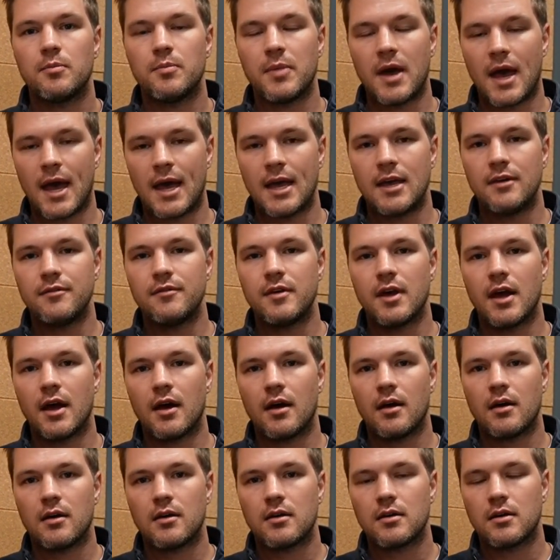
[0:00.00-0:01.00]

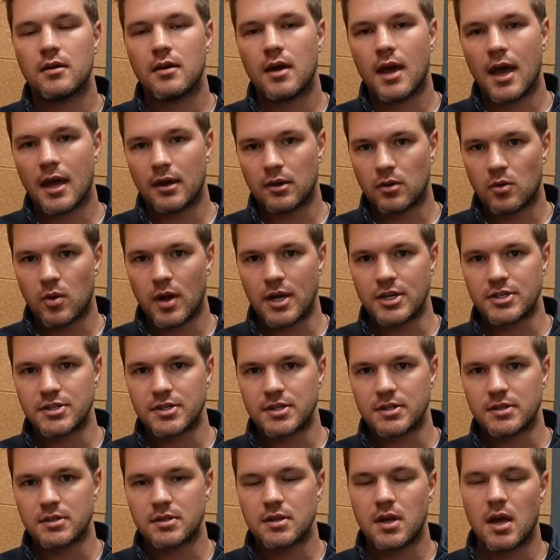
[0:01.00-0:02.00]
behavior, and
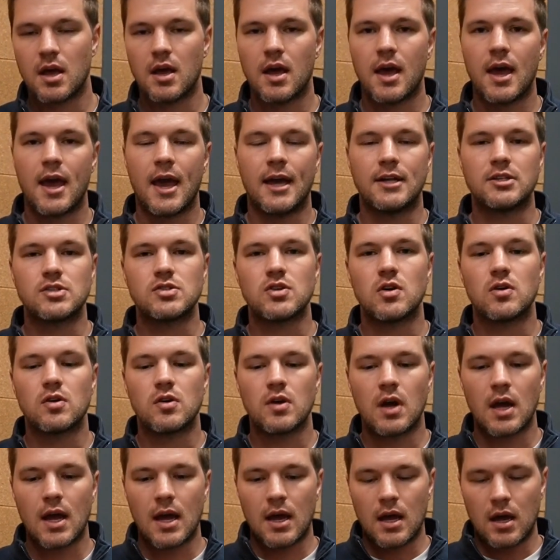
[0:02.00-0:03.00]
question. And so
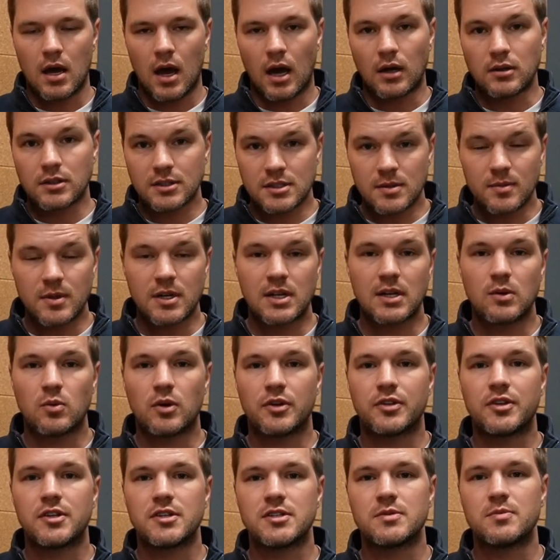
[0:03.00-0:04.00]
ultimately
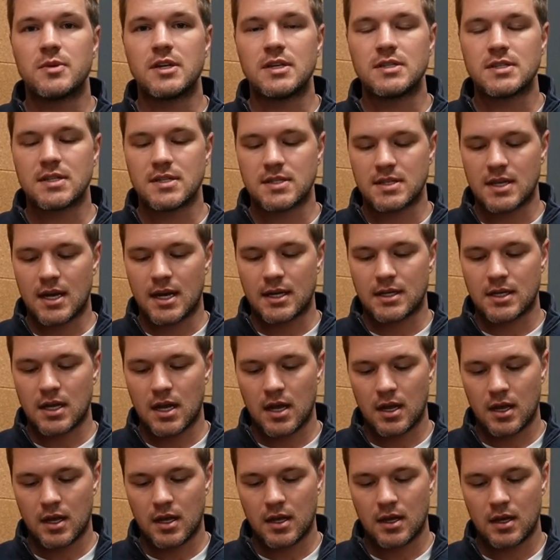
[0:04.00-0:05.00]
what this means is that,
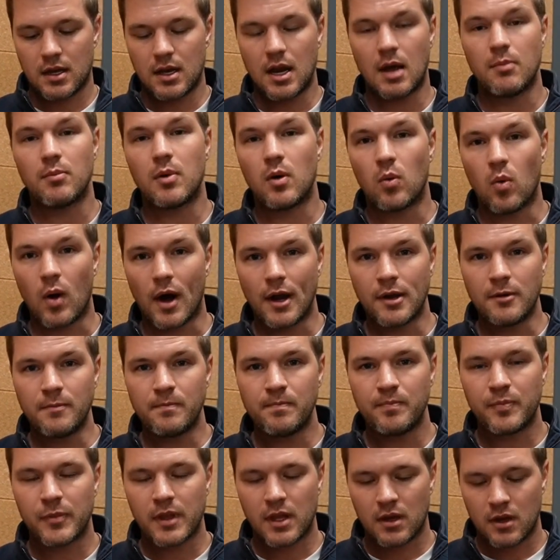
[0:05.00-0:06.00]
number
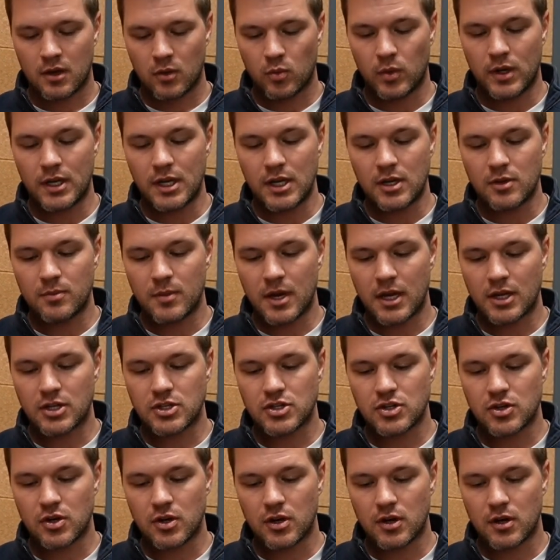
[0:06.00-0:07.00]
one, we need to make
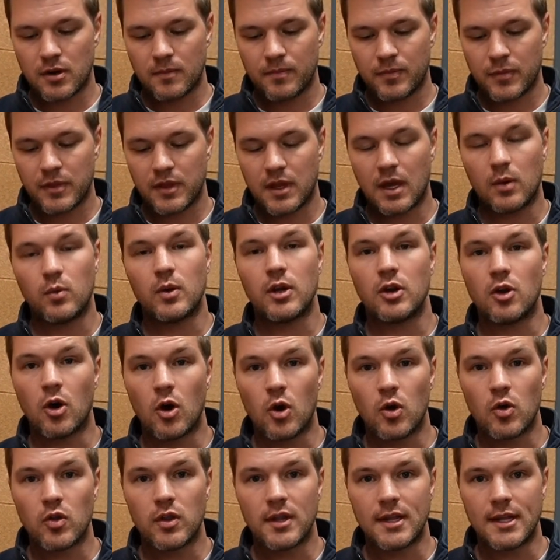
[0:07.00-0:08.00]
sure that we
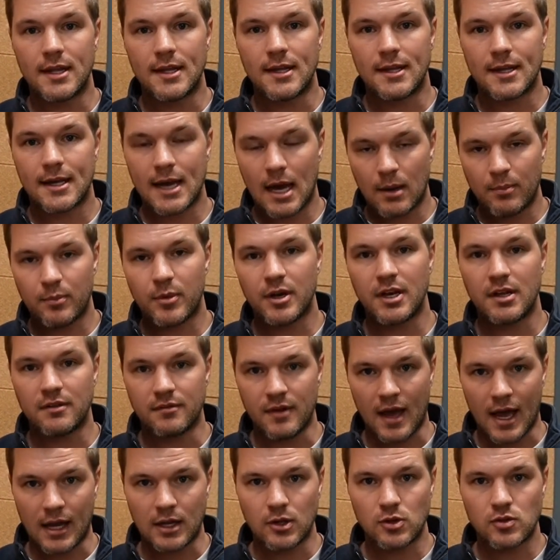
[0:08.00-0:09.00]
know the company
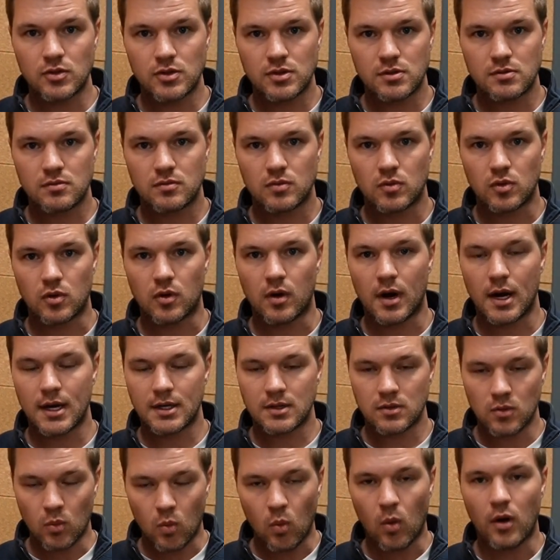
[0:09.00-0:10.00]
values, right?
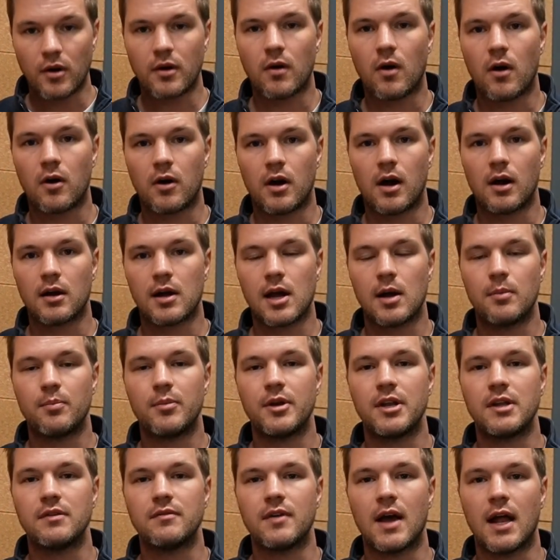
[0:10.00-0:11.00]
What are our
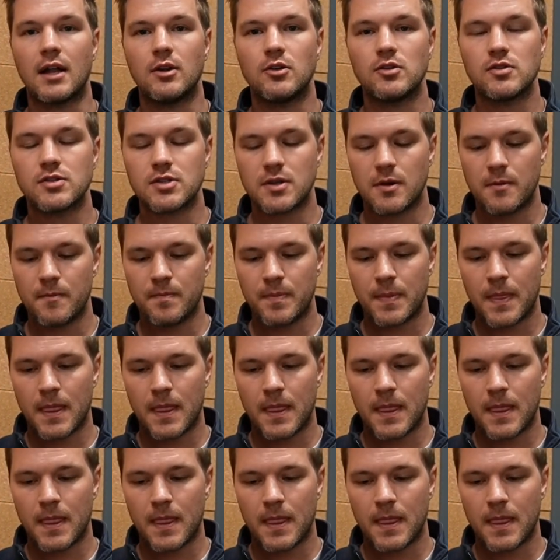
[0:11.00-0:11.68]
company values,